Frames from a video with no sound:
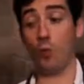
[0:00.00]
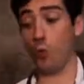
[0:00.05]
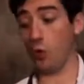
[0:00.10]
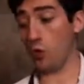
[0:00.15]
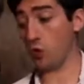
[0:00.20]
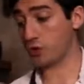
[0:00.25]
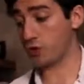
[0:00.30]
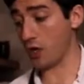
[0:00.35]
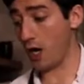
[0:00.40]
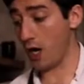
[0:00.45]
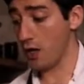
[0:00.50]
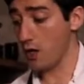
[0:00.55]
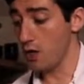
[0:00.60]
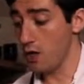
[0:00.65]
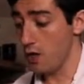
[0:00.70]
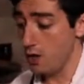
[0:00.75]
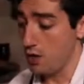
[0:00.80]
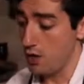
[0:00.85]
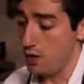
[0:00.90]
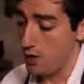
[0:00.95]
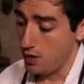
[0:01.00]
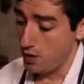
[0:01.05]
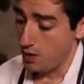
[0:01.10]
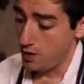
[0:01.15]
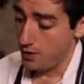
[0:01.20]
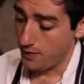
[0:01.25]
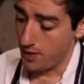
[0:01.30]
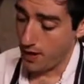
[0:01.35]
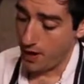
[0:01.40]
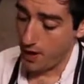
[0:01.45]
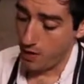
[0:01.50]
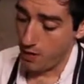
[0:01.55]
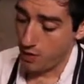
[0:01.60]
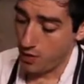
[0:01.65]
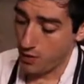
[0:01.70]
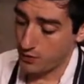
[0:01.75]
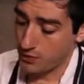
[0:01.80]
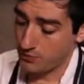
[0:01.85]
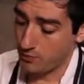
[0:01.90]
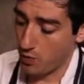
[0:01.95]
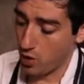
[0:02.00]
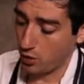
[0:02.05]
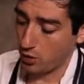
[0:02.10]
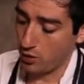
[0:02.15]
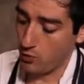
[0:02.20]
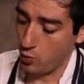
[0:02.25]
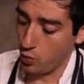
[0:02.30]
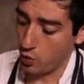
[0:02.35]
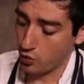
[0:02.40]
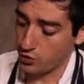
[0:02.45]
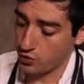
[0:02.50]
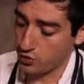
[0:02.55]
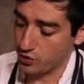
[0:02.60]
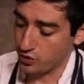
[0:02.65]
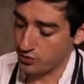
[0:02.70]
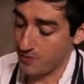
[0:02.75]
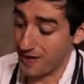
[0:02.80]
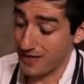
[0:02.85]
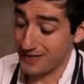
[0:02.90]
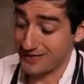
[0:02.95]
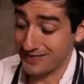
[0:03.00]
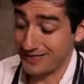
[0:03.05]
water. Now, sparkling water just makes,